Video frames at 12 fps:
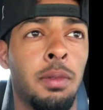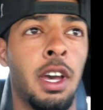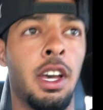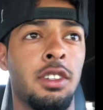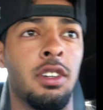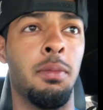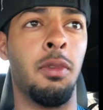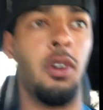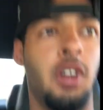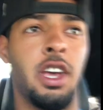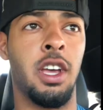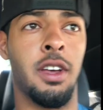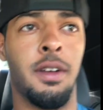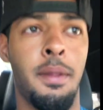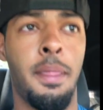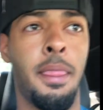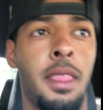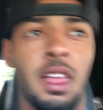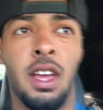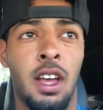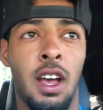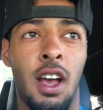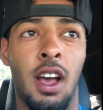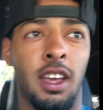guys? Good morning.
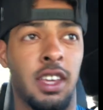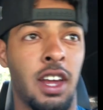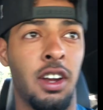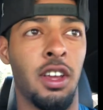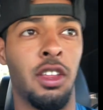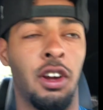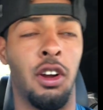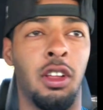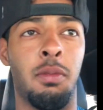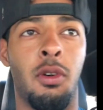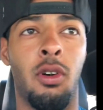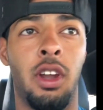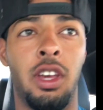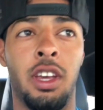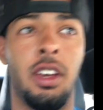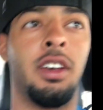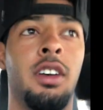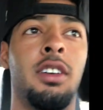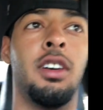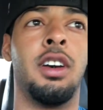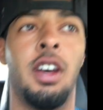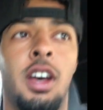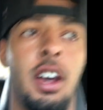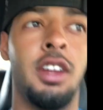Got another early
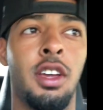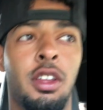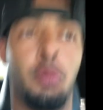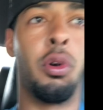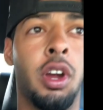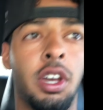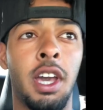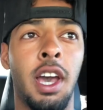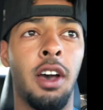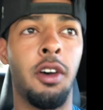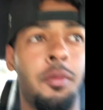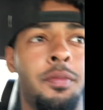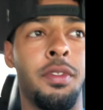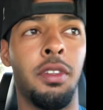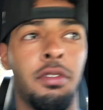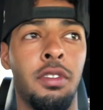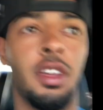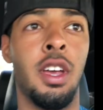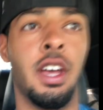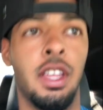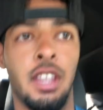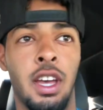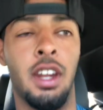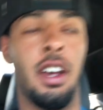morning, another workout, and
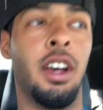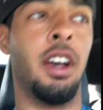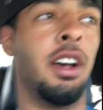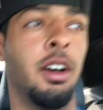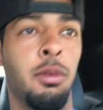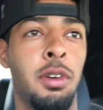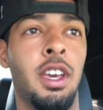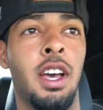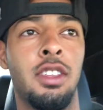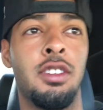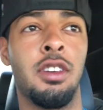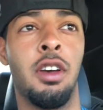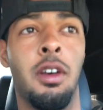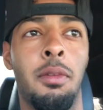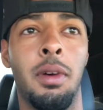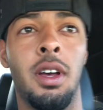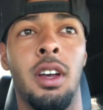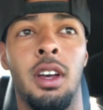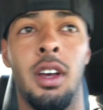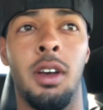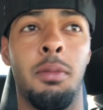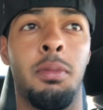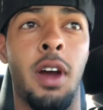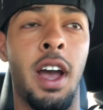then we got
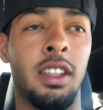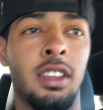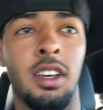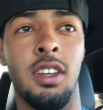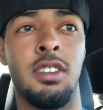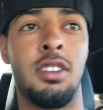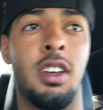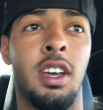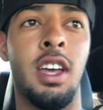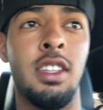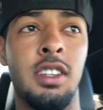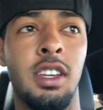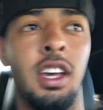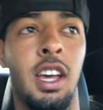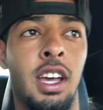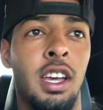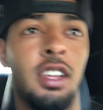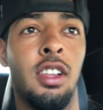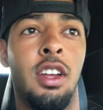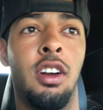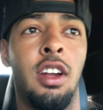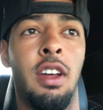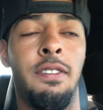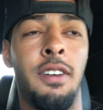some practice again today, later
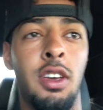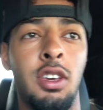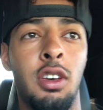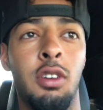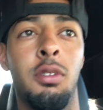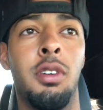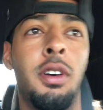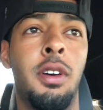at FIU.